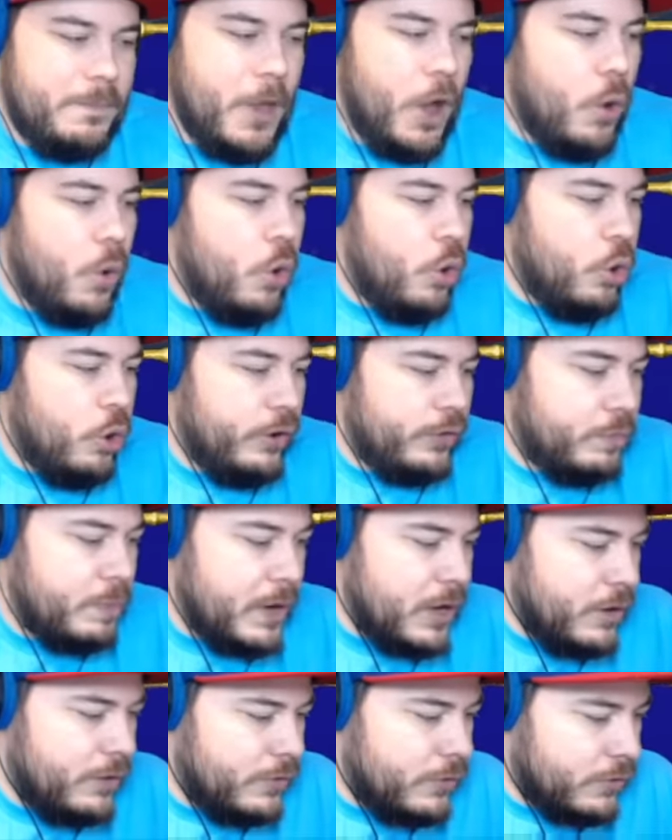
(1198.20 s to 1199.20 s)
Oh, horror
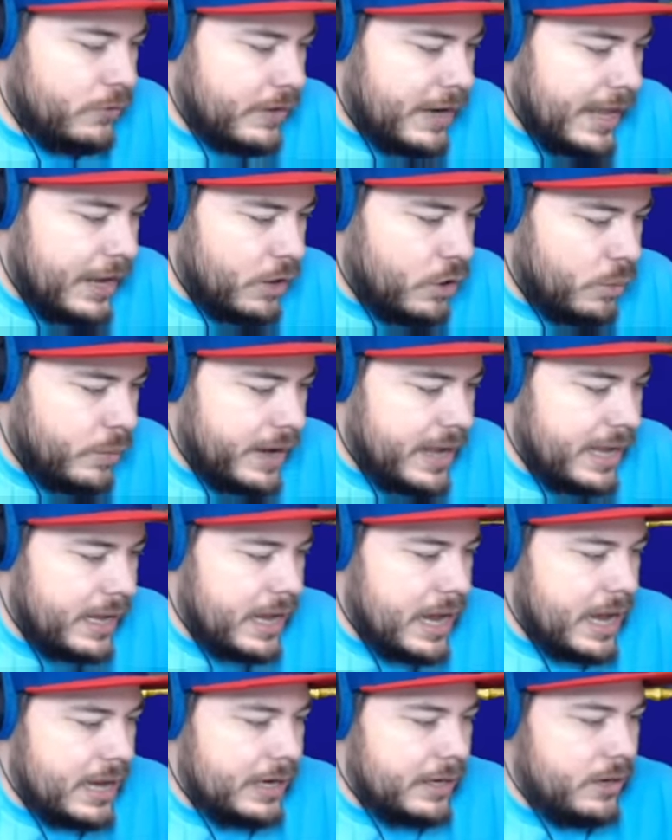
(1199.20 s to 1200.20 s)
experiences in Anchorway.
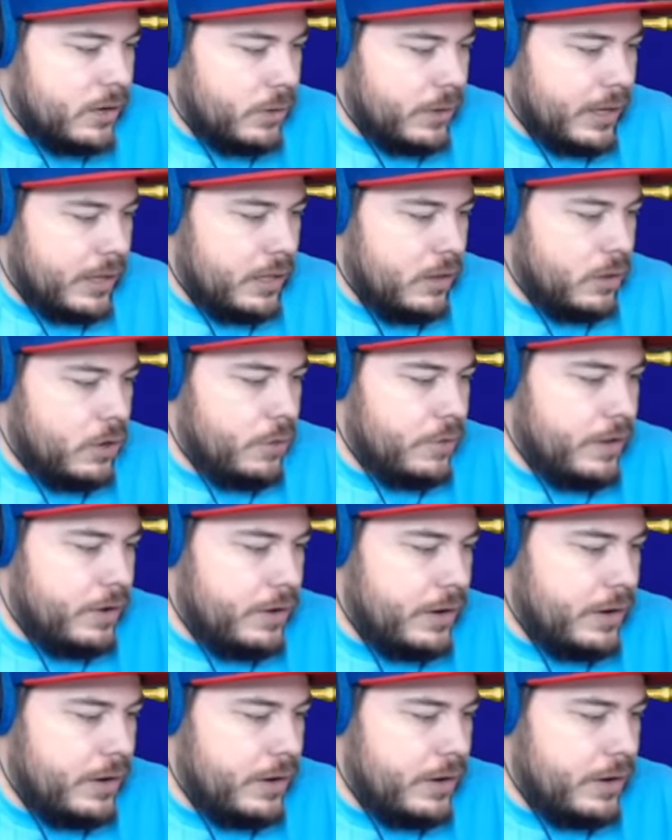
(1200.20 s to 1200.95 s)
Got it. Okay, I'll go there